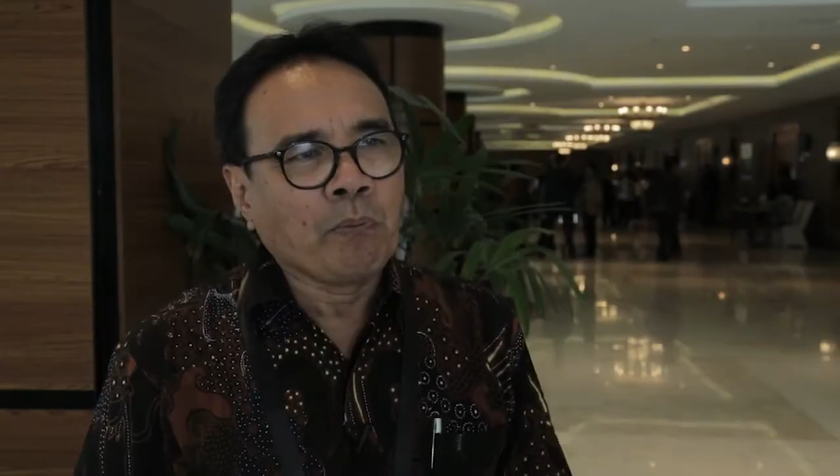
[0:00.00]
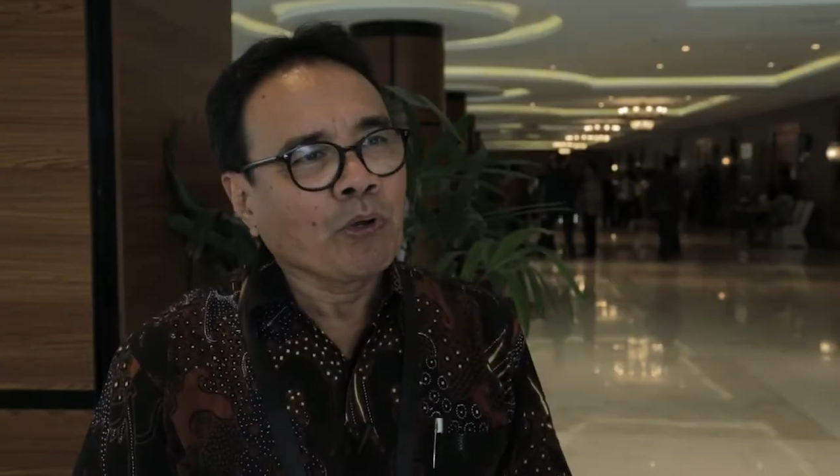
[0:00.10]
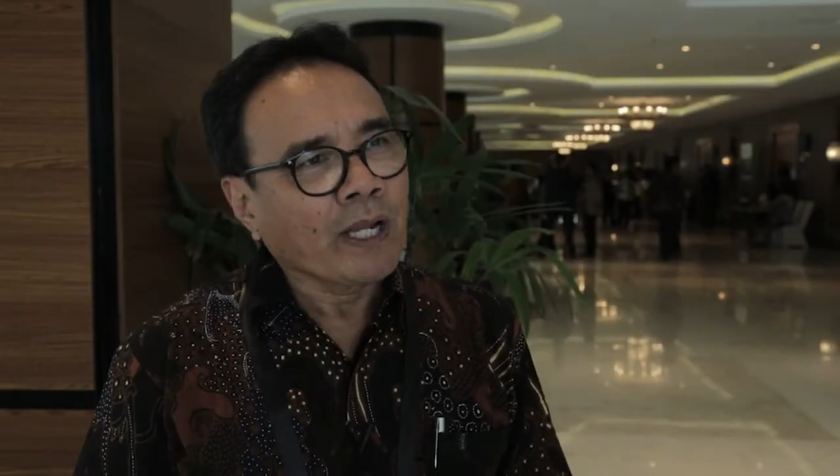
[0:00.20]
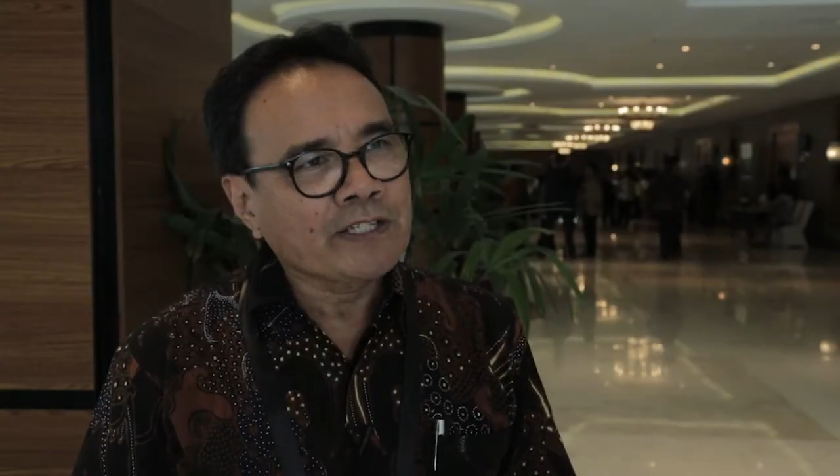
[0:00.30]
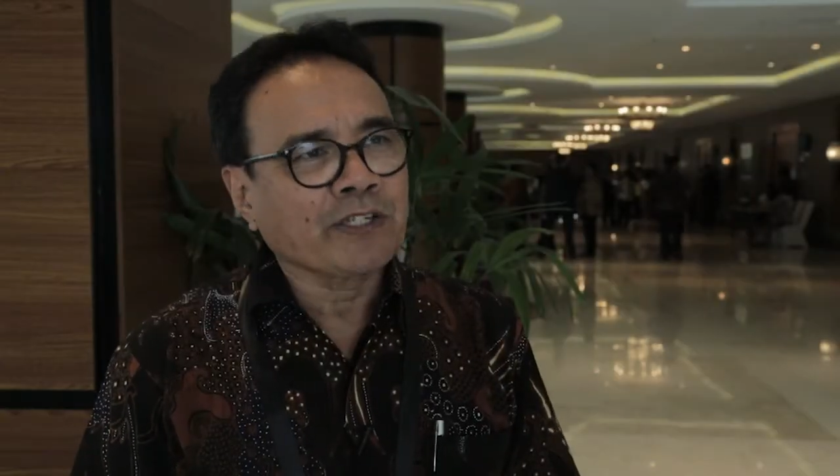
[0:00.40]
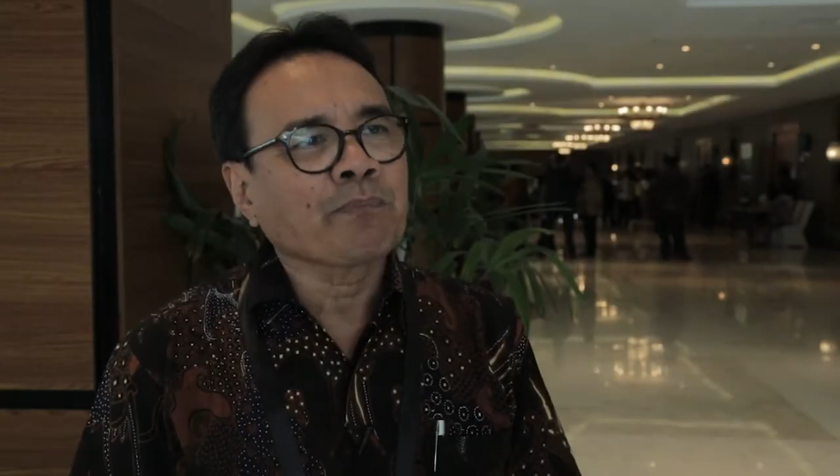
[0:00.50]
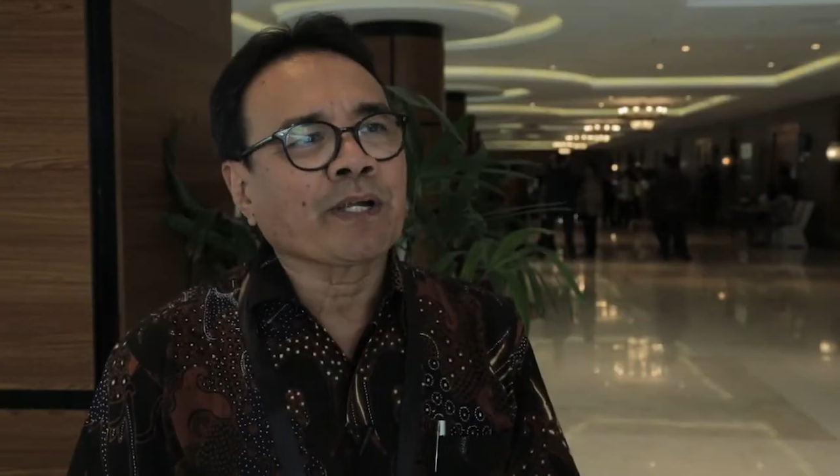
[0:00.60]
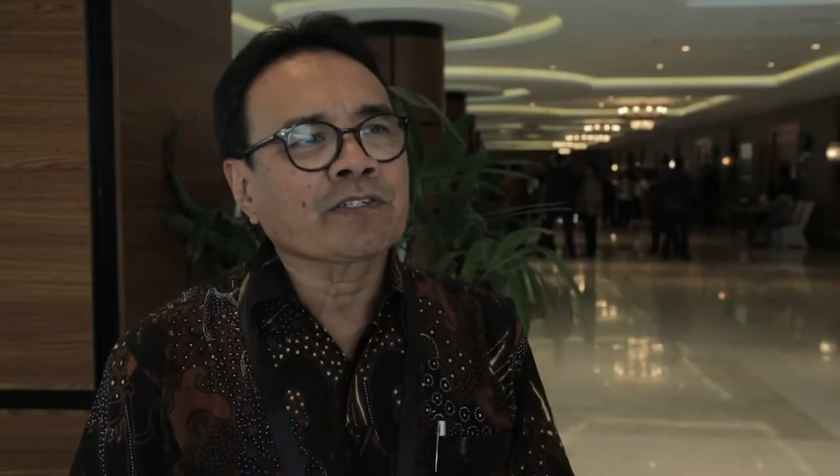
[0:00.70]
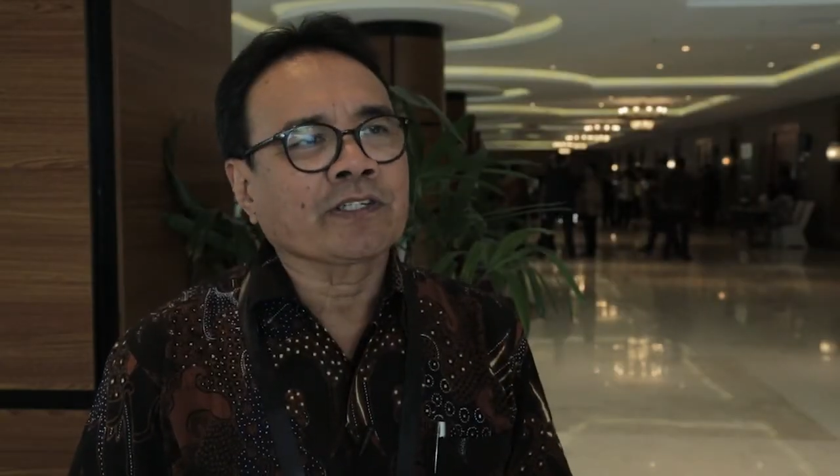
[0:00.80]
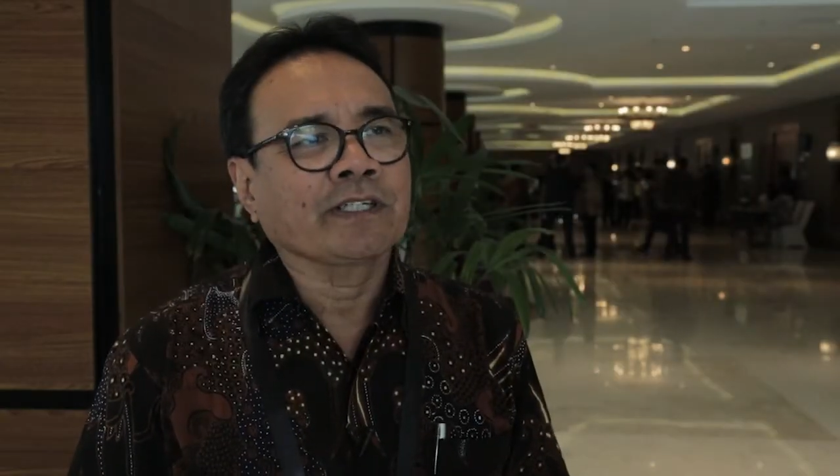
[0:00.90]
population
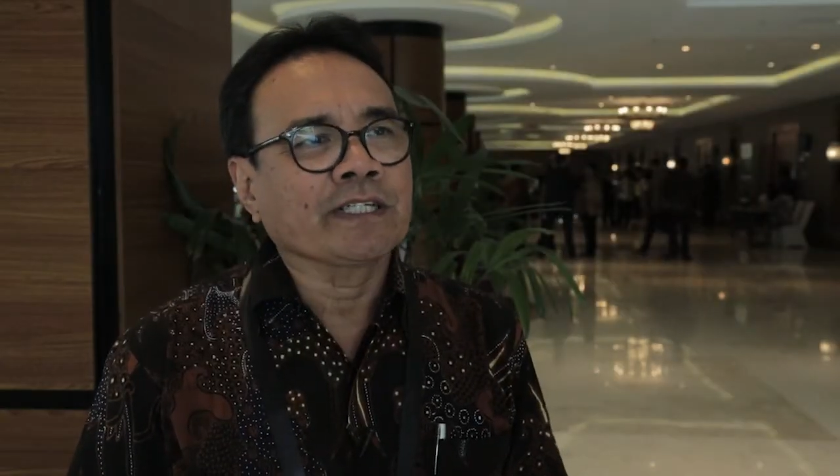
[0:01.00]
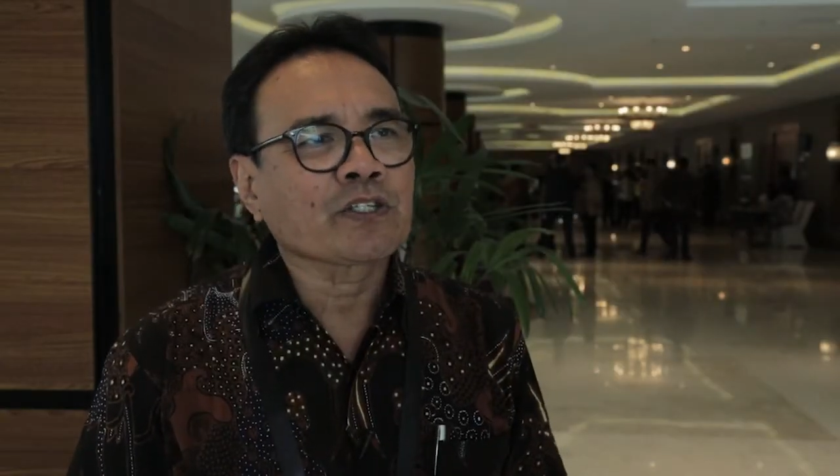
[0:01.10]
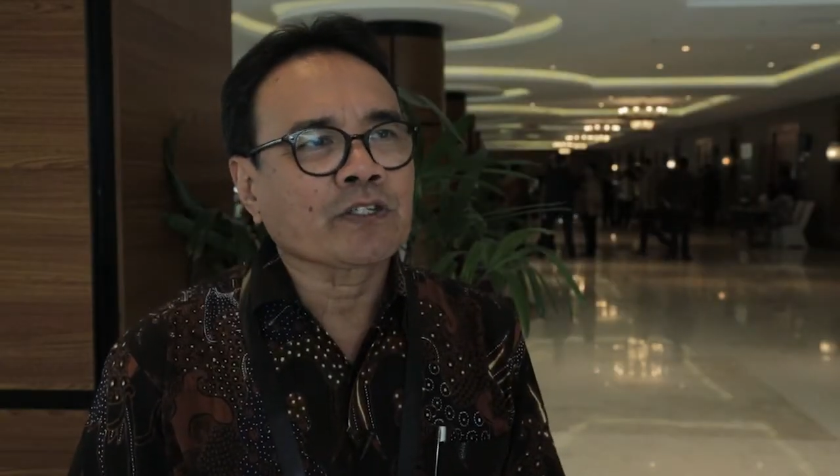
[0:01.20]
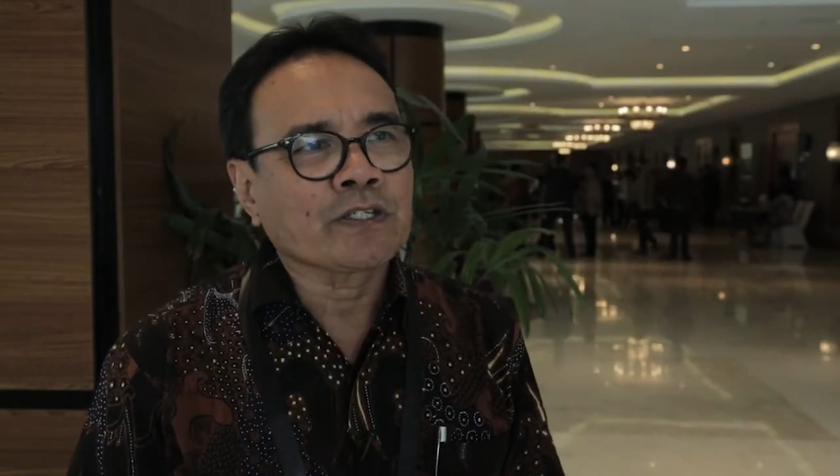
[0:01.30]
pressure is,